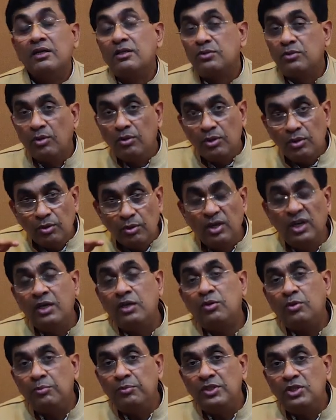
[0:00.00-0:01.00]
So you
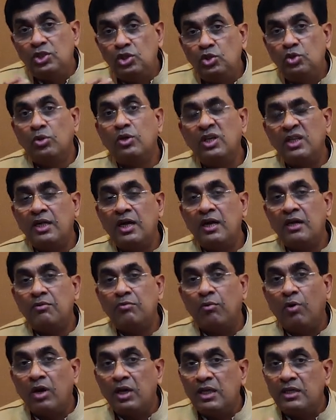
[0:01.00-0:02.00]
need to be sure
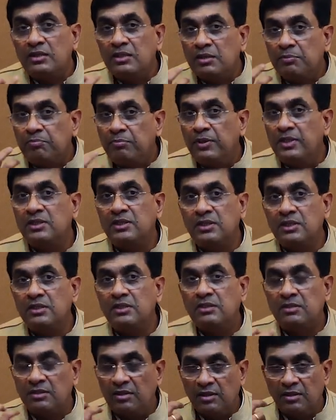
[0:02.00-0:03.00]
that what are the
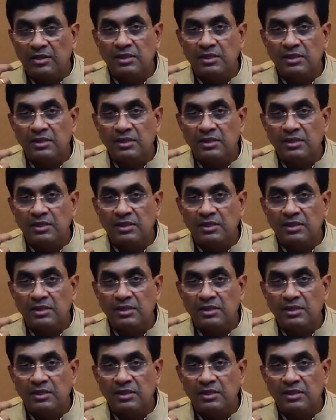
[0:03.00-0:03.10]
person's,